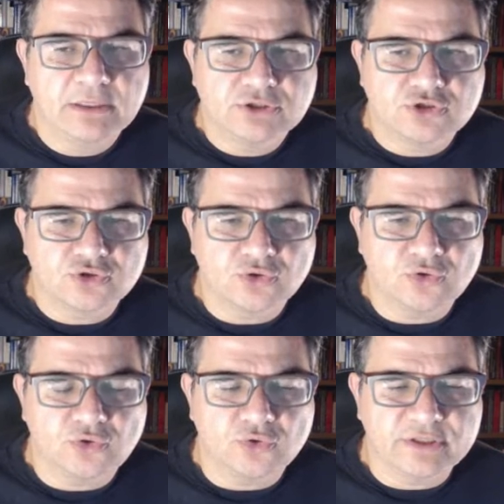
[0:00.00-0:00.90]

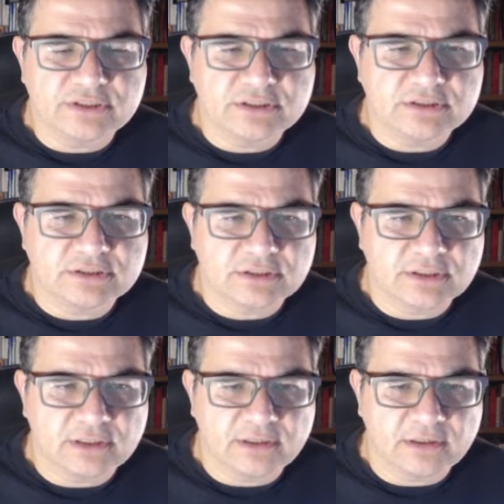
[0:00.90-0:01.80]
So this is
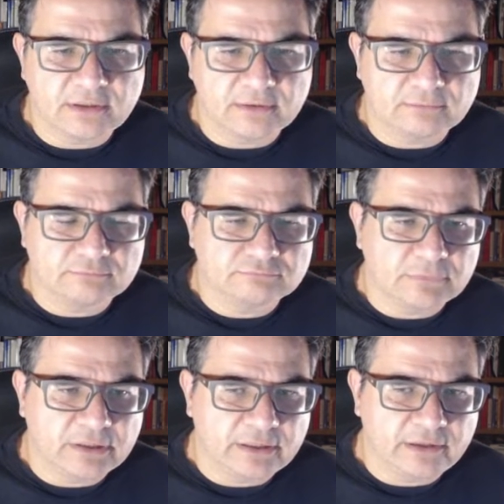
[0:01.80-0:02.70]
a
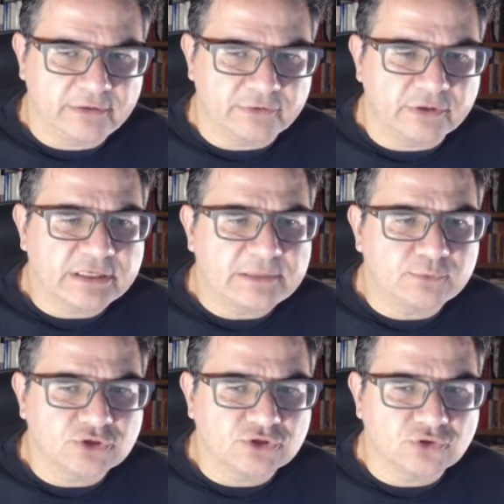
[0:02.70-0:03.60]
theoretical
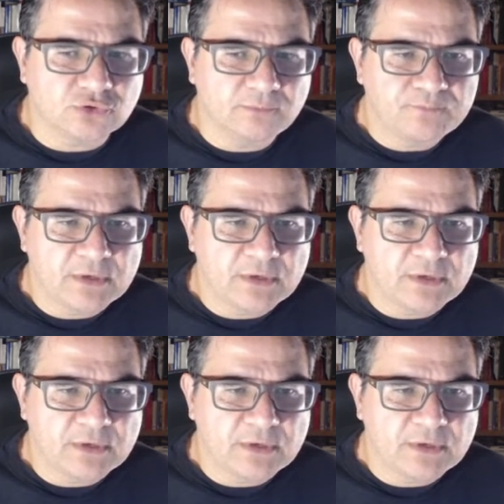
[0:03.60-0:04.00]
position.